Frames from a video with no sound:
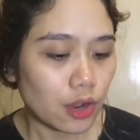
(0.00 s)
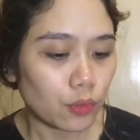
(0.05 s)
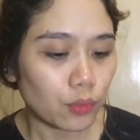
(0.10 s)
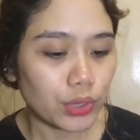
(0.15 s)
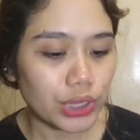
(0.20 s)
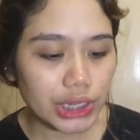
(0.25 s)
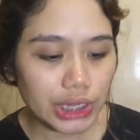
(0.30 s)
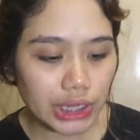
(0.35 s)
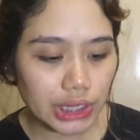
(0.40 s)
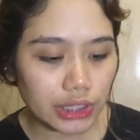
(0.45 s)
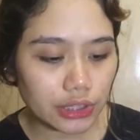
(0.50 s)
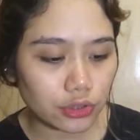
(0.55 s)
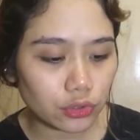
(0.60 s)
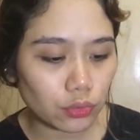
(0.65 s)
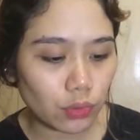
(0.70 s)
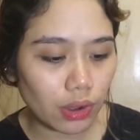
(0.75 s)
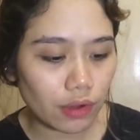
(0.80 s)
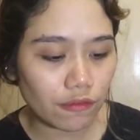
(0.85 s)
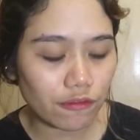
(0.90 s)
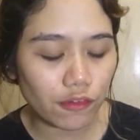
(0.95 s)
we need
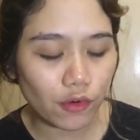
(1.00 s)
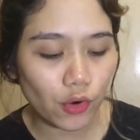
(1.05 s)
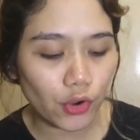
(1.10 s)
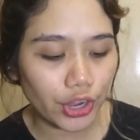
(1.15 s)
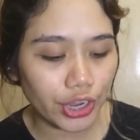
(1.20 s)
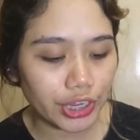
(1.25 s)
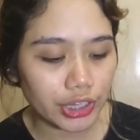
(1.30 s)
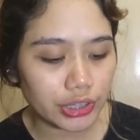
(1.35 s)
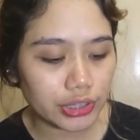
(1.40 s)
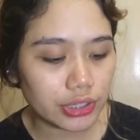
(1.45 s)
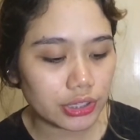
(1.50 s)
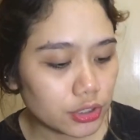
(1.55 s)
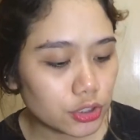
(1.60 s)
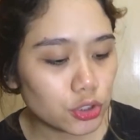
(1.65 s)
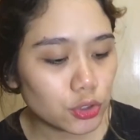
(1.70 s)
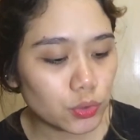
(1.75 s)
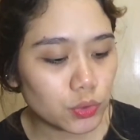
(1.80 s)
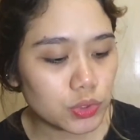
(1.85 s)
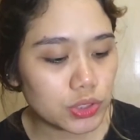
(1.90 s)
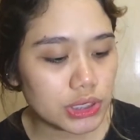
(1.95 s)
to avoid
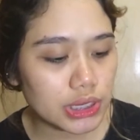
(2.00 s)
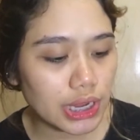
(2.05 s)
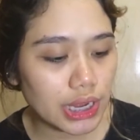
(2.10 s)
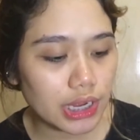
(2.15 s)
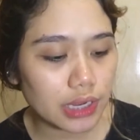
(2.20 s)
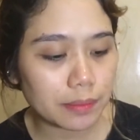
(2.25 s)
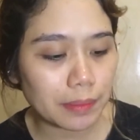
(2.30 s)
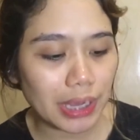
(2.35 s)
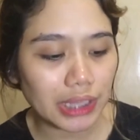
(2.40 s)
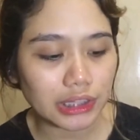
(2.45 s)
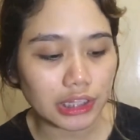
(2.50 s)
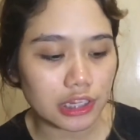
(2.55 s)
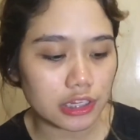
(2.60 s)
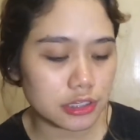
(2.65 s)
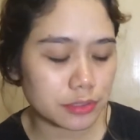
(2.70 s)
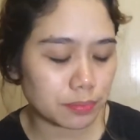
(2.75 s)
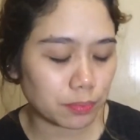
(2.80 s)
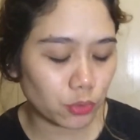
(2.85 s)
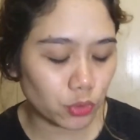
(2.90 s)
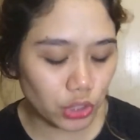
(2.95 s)
using metal
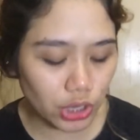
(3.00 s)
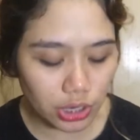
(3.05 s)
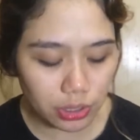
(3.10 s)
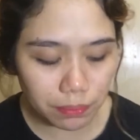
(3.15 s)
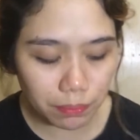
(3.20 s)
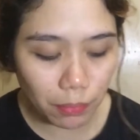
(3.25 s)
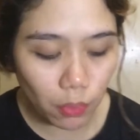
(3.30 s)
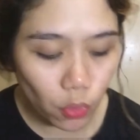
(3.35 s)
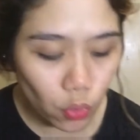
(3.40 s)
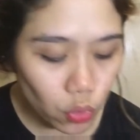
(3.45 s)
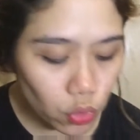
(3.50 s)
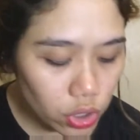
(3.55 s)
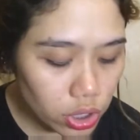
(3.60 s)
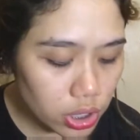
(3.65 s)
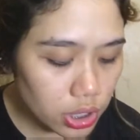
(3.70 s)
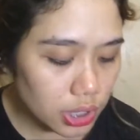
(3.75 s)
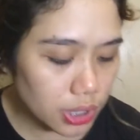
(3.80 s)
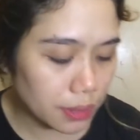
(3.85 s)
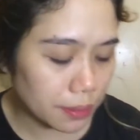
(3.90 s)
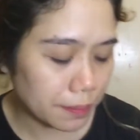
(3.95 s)
spoon and bowl
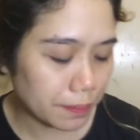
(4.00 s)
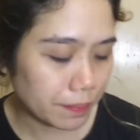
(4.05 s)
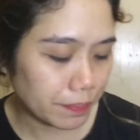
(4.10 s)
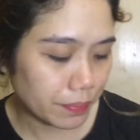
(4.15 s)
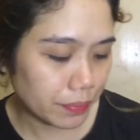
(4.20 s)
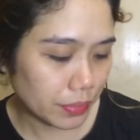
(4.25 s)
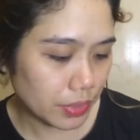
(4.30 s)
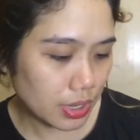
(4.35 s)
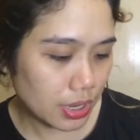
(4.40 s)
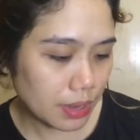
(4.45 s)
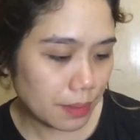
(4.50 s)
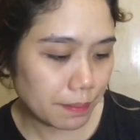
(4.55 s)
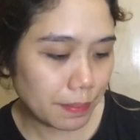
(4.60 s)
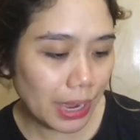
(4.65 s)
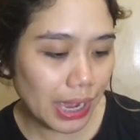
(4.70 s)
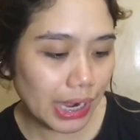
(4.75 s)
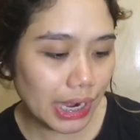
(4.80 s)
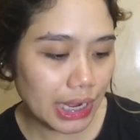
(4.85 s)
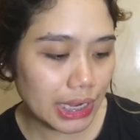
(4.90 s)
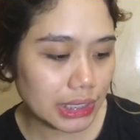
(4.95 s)

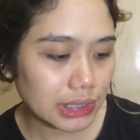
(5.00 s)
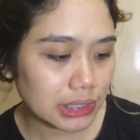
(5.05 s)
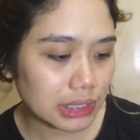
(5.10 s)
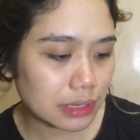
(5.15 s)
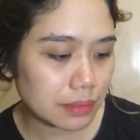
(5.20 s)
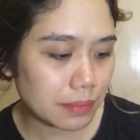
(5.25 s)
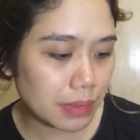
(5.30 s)
para hindi